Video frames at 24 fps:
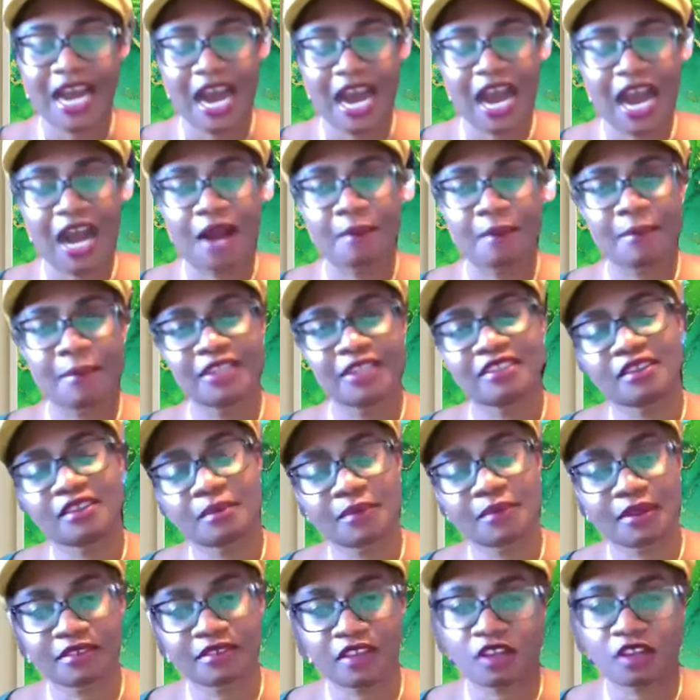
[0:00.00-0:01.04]
And
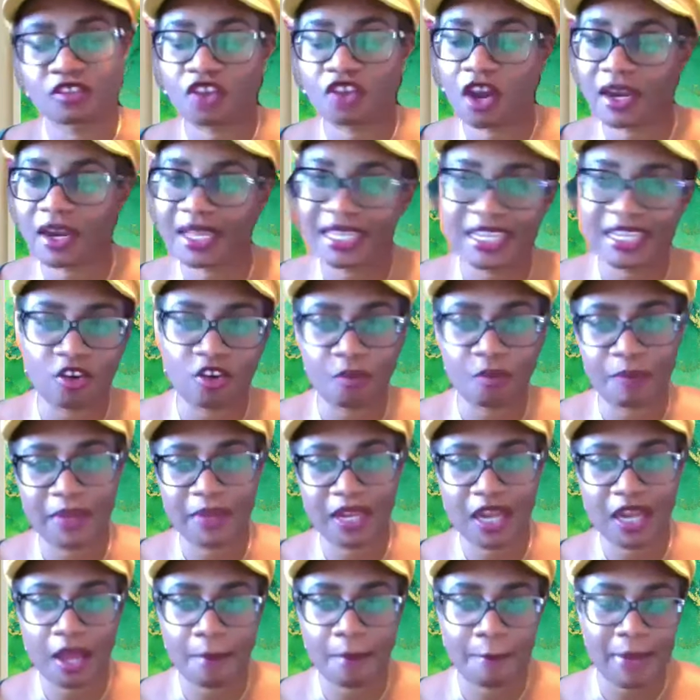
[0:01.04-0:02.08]
sometimes I'll talk a little
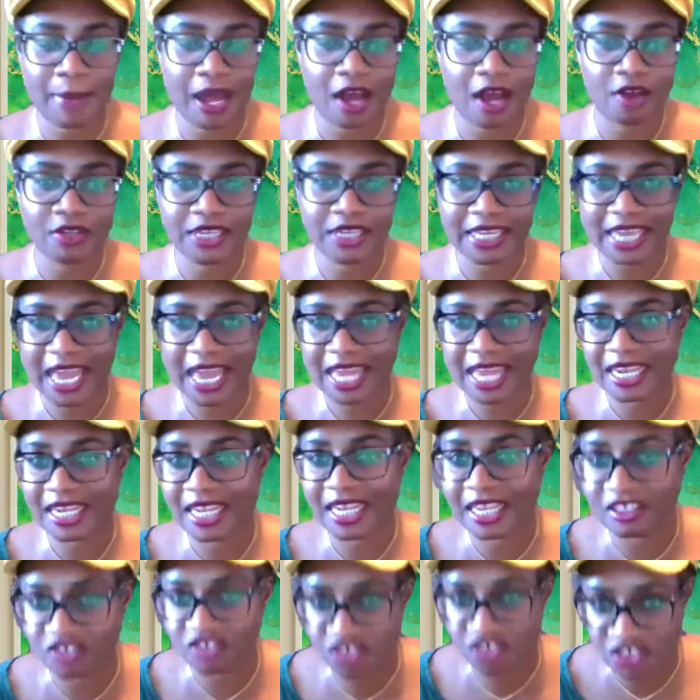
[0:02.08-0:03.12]
bit about the
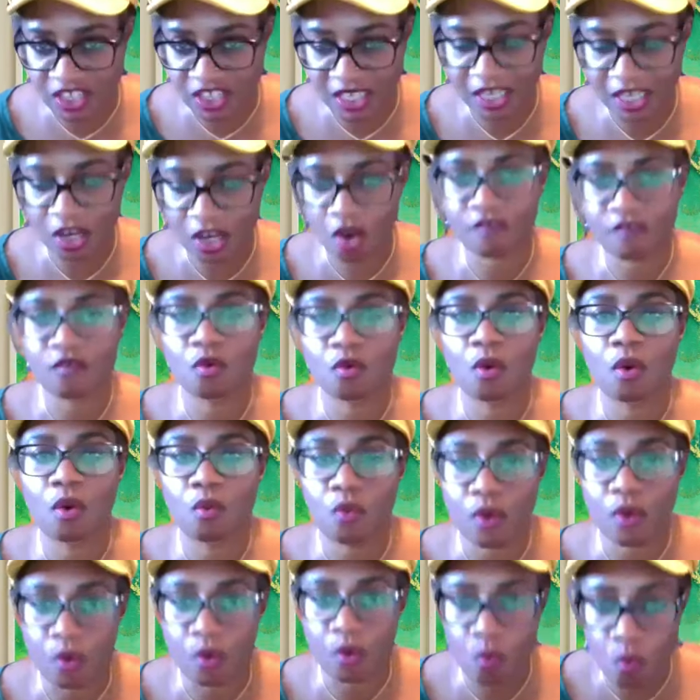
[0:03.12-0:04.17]
energy of what
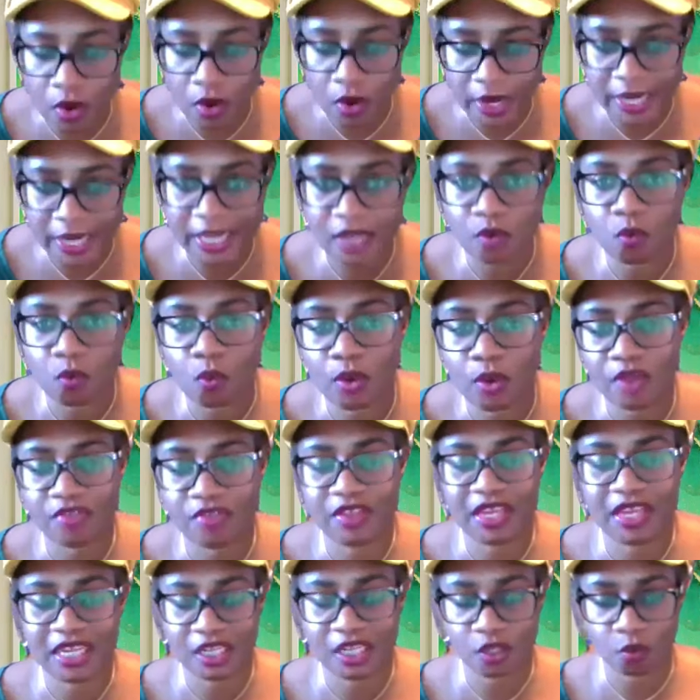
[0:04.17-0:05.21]
we're working with
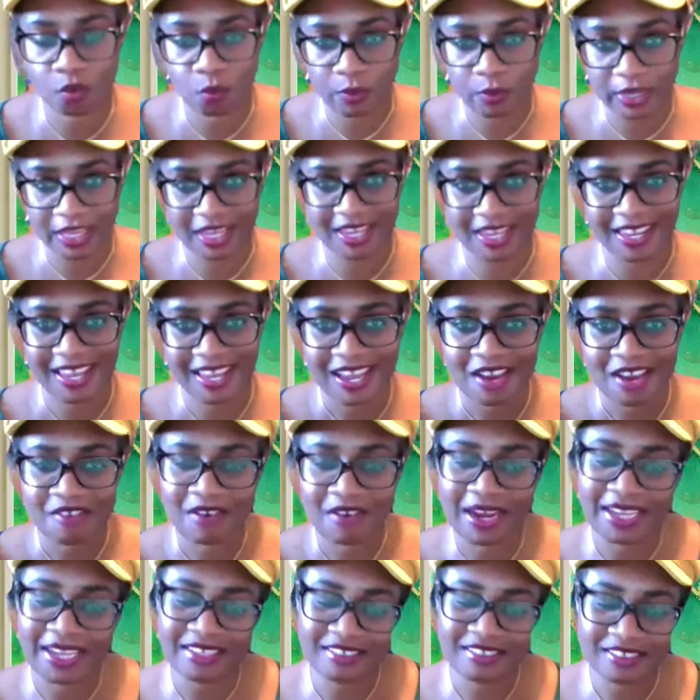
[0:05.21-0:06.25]
in the week,
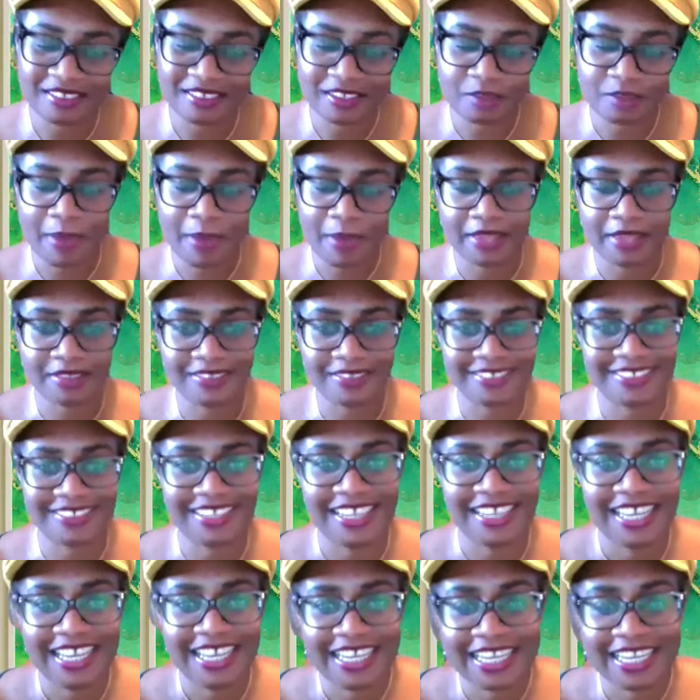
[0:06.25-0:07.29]
right? It just depends.
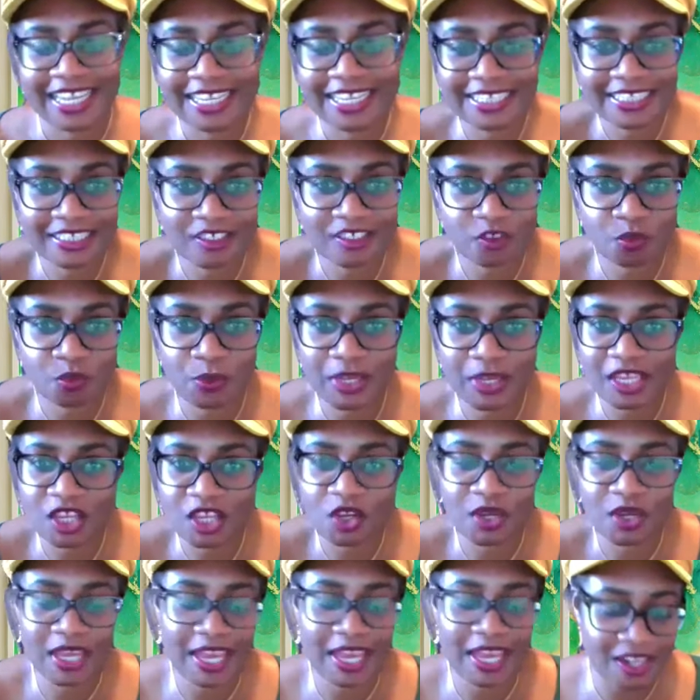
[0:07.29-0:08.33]
Like this week,
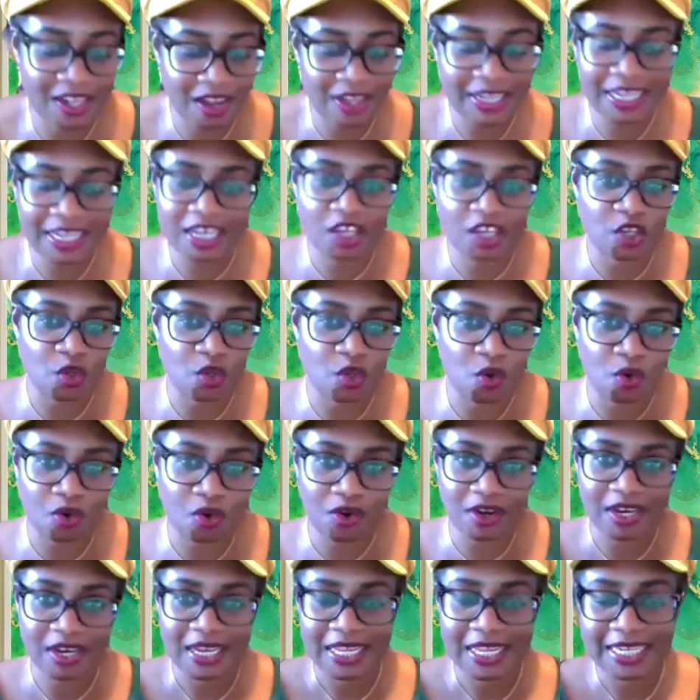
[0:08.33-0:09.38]
you cannot
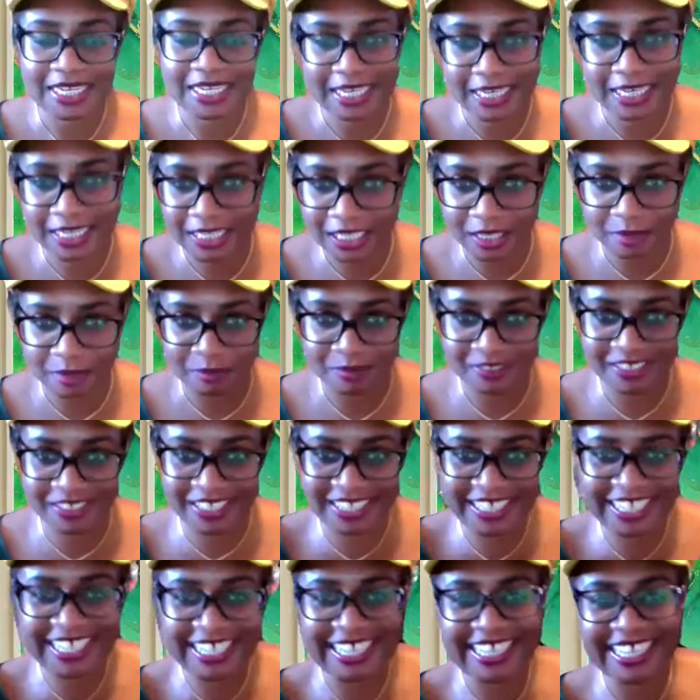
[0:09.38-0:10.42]
ignore the eclipse
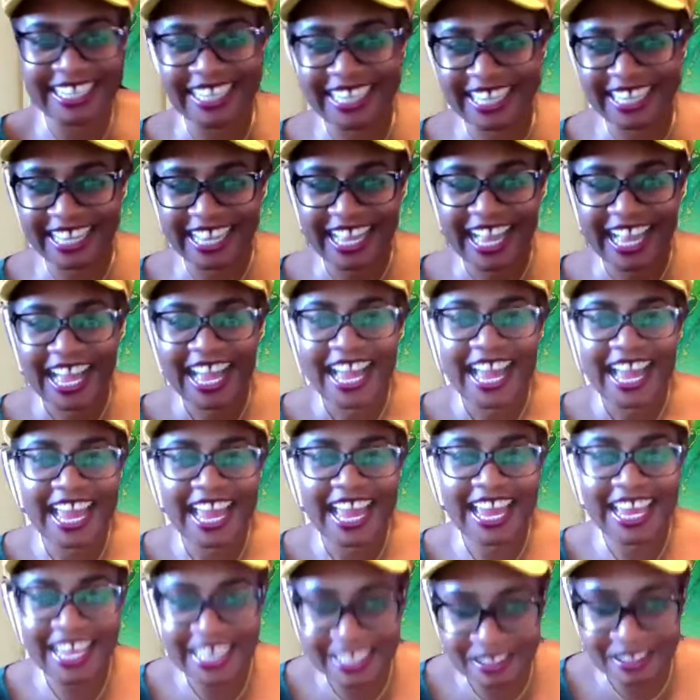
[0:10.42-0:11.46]

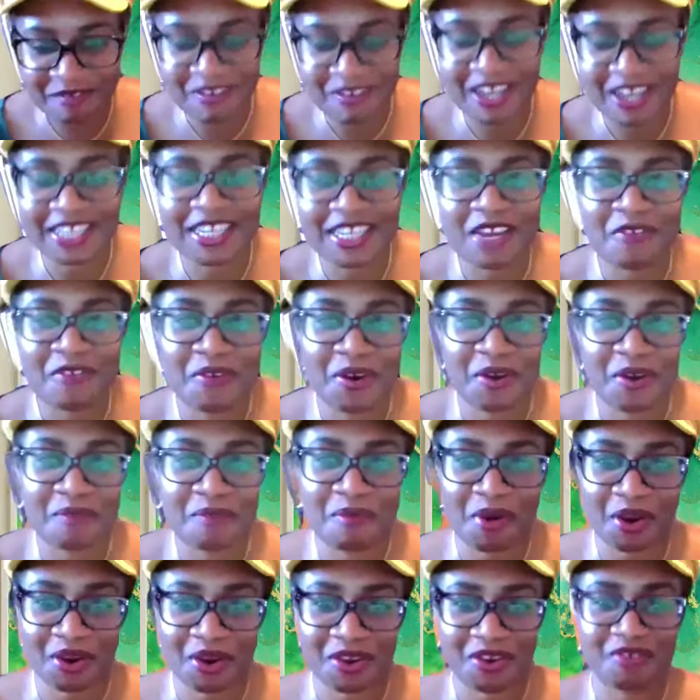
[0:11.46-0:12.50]
and the fact that we're in
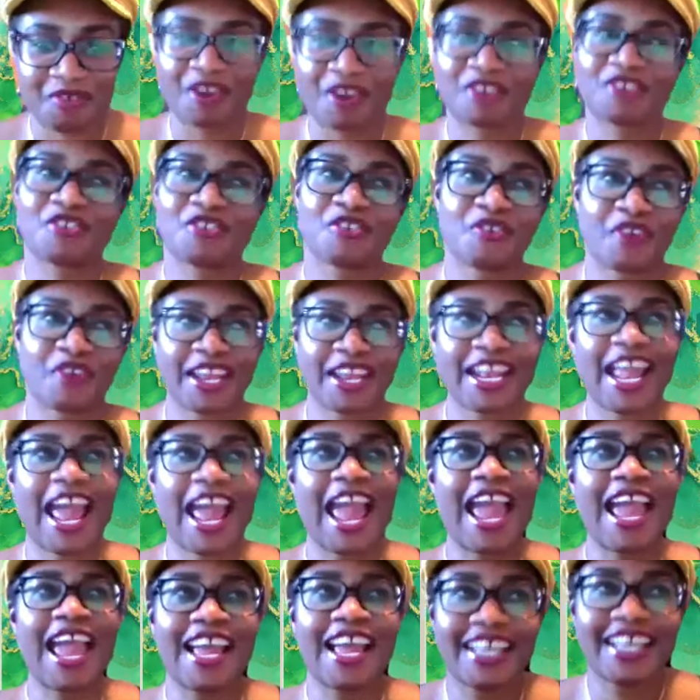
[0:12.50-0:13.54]
Mercury retrograde
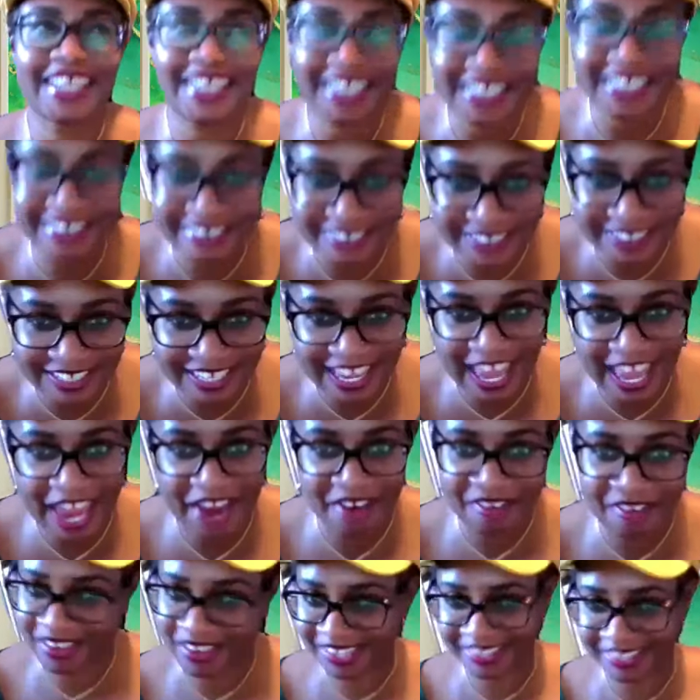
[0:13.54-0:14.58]
and it's in
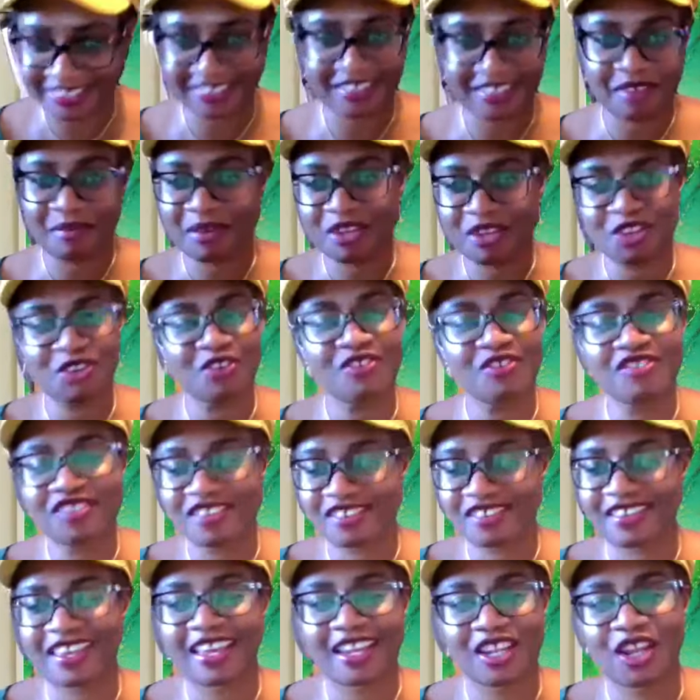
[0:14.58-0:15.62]
Aries. I mean, you
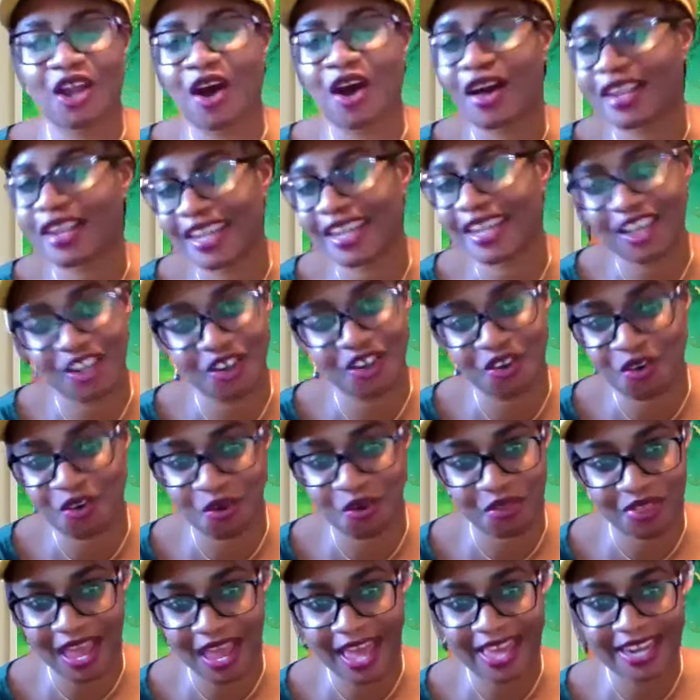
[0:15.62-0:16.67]
just cannot
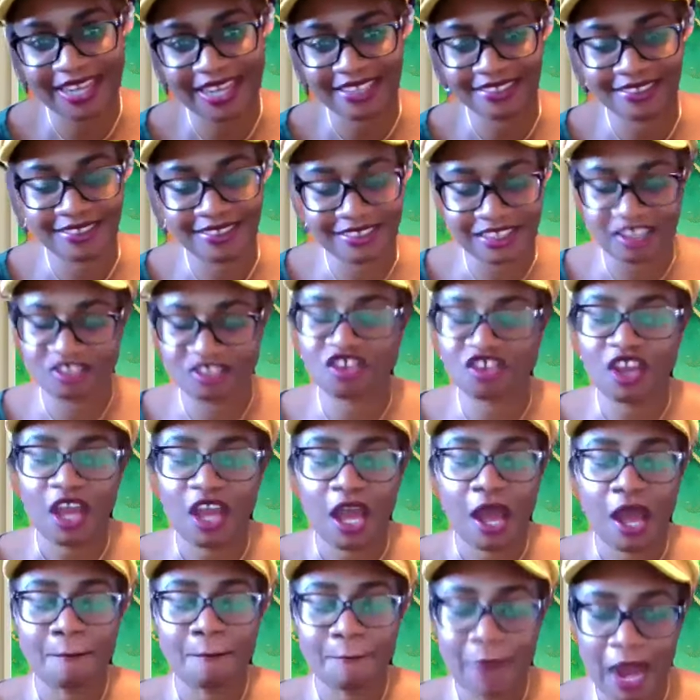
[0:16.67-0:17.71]
ignore that. It's such
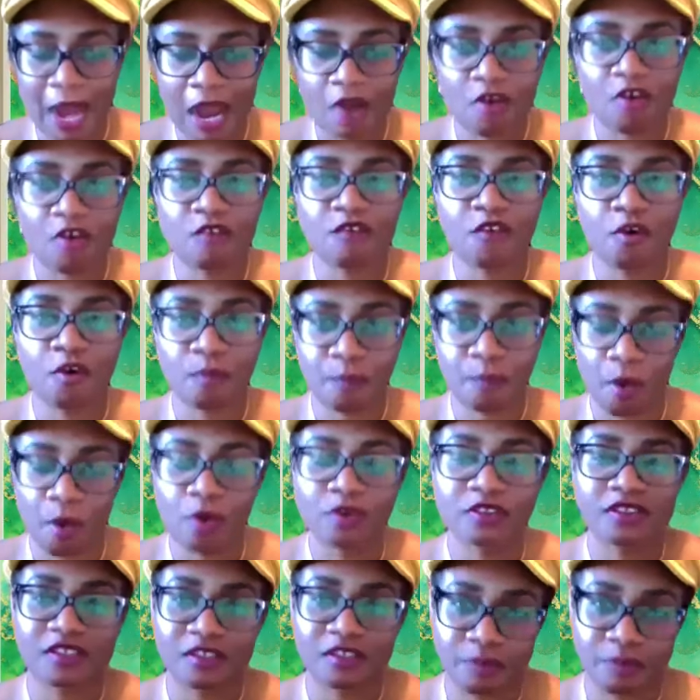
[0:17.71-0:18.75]
powerful,
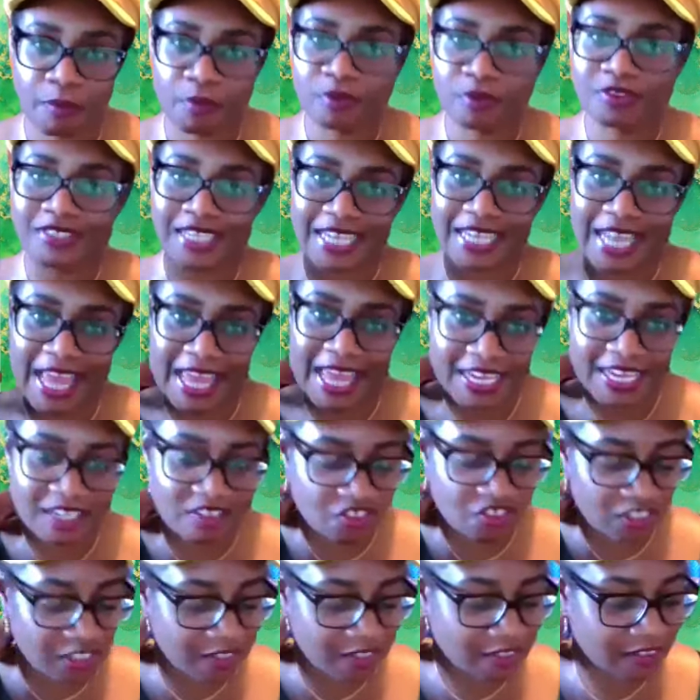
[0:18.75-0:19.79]
potent
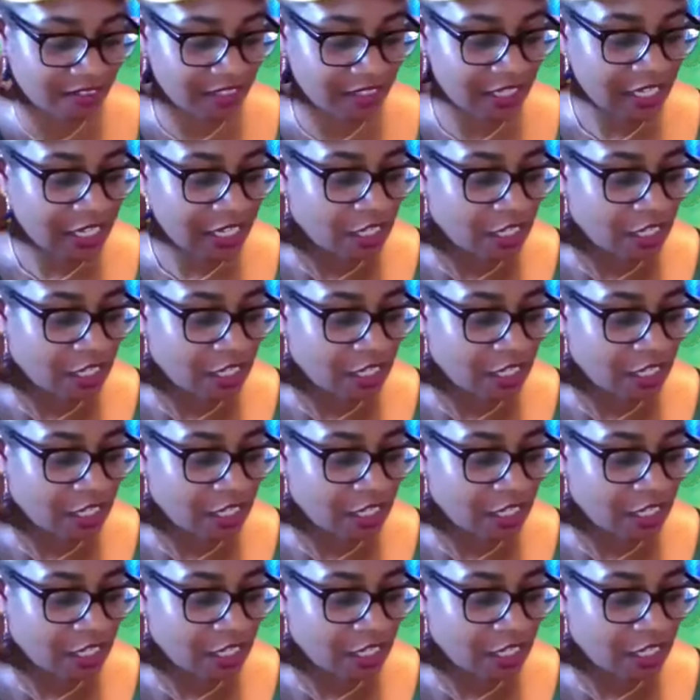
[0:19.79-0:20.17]
energies.